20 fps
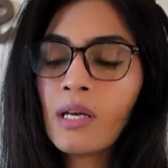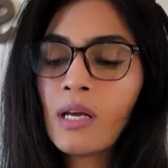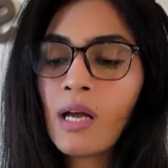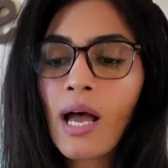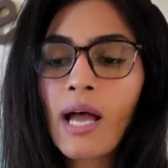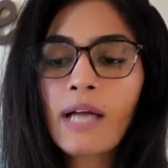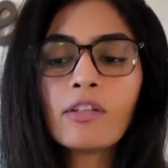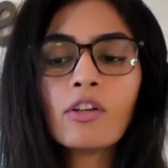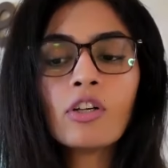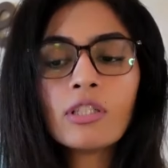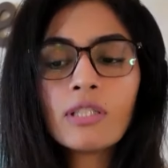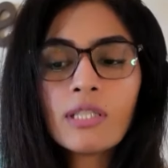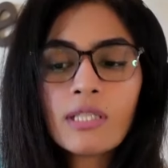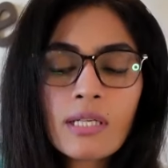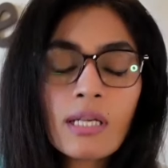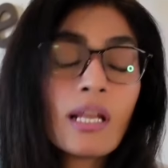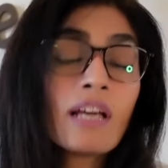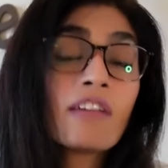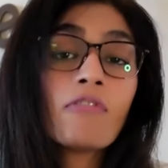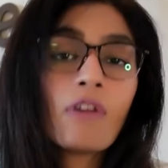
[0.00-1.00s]
I thought these
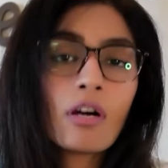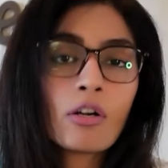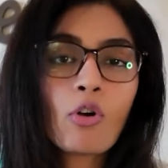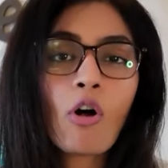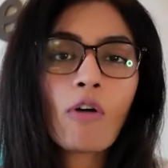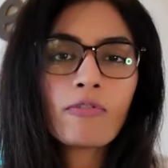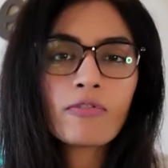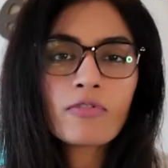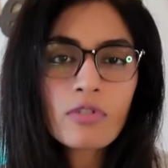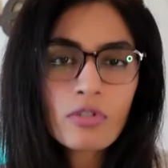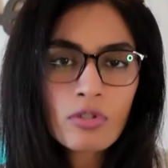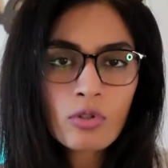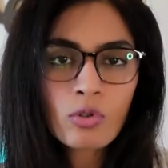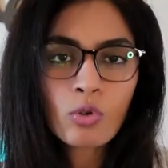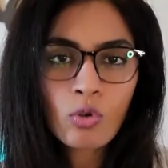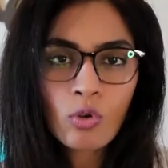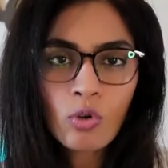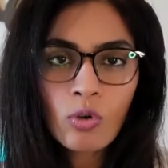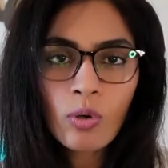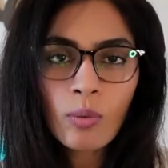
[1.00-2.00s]
are like one-offs, you
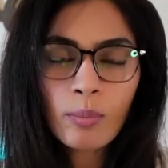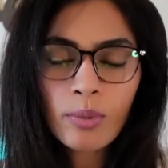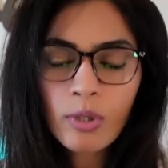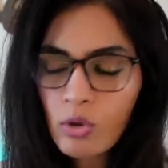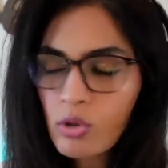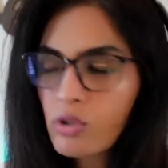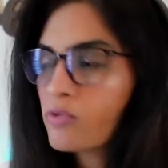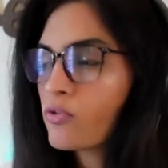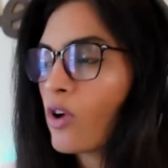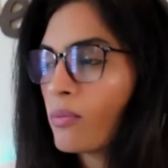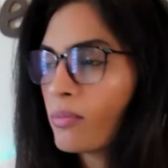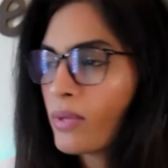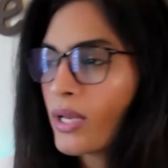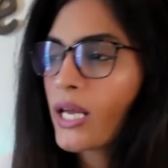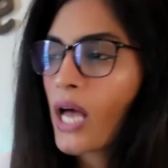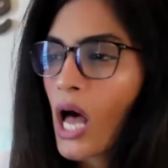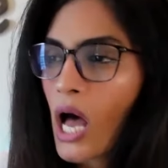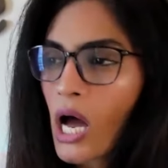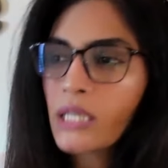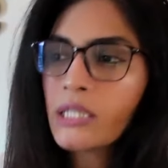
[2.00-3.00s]
know, because from like
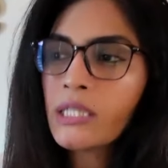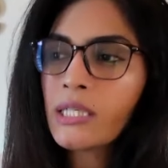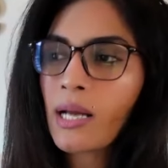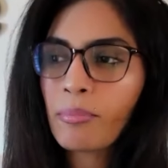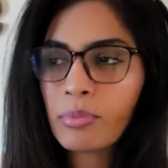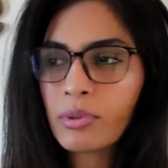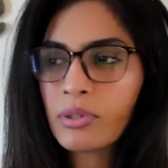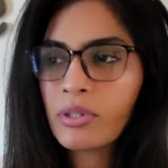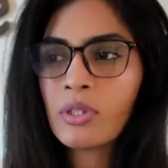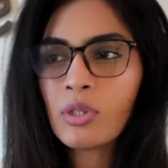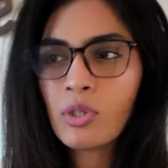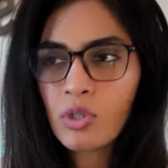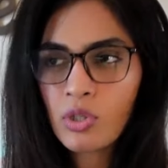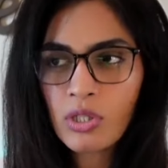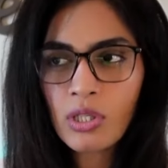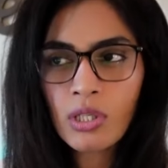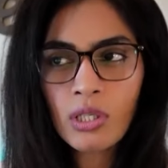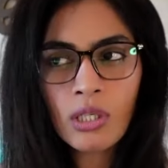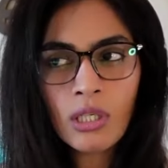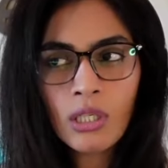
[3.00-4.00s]
hard rappers,
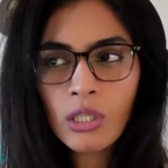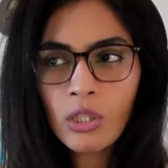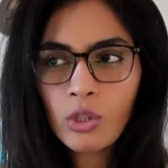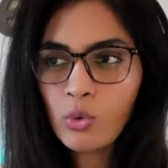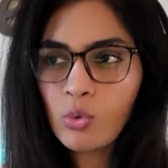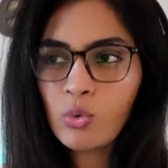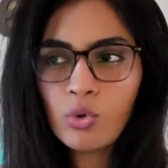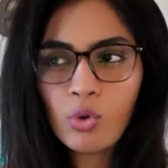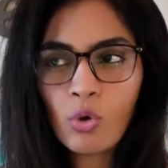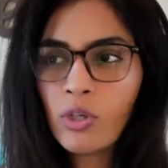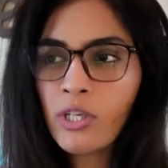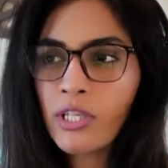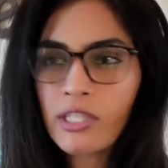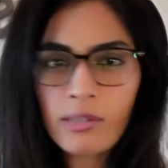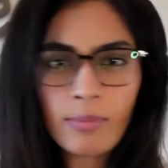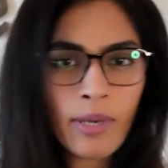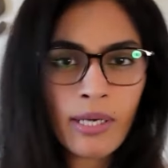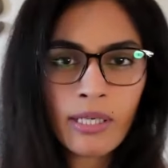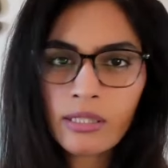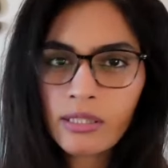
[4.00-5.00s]
you don't
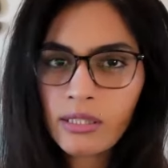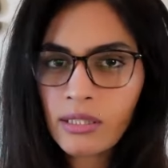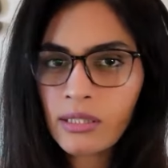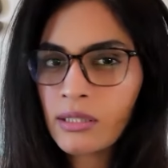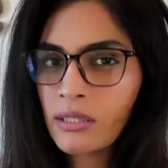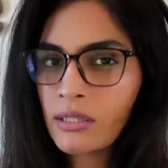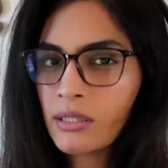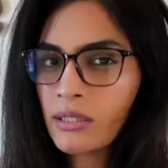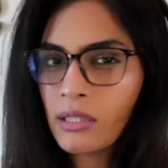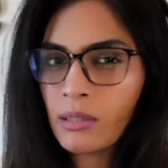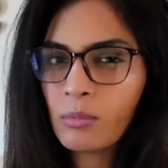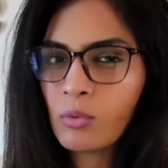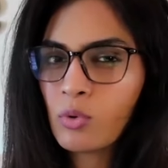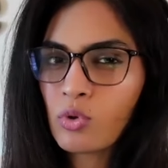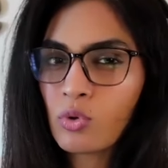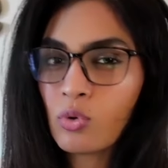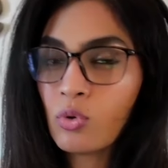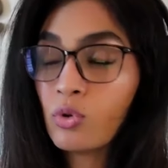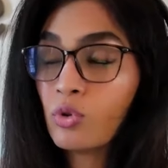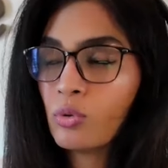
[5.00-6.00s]
expect the emo
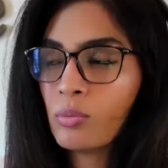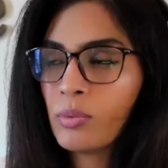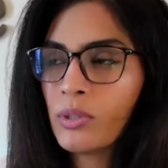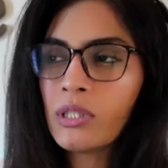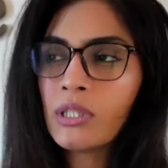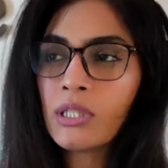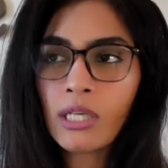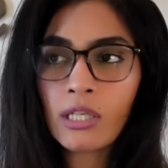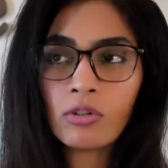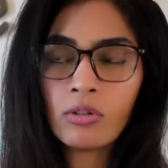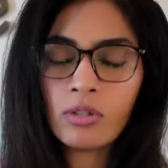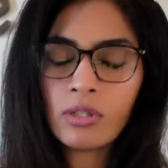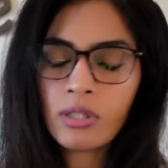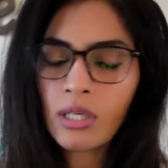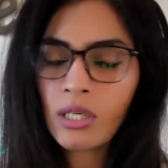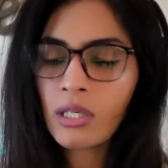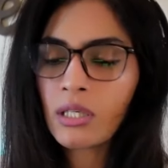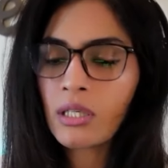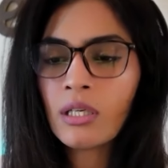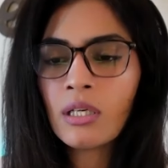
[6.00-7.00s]
zone to be a regular
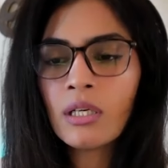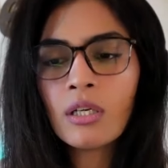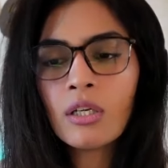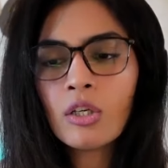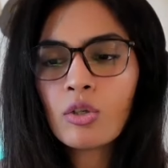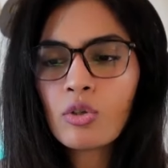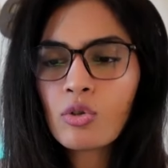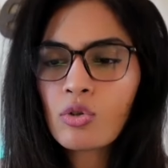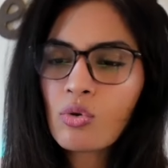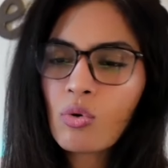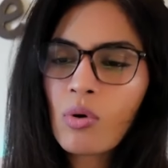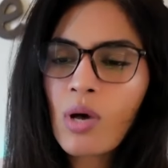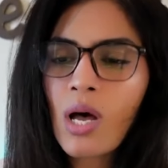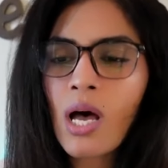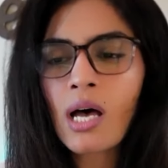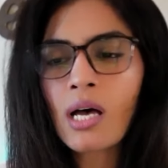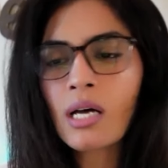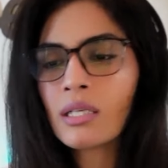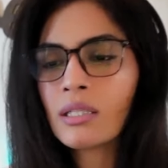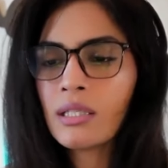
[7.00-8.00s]
thing. So
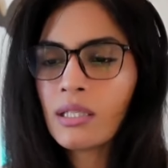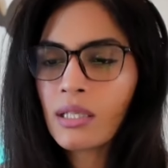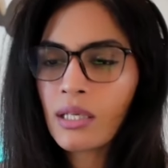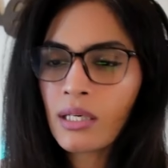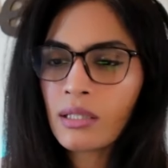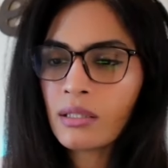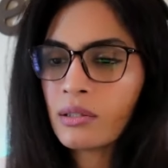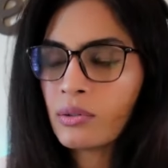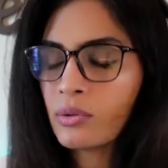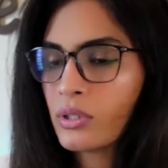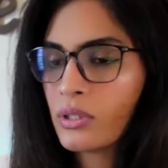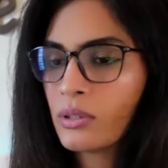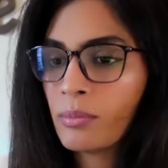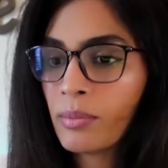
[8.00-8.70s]
hard, theek hai, idhar udhar.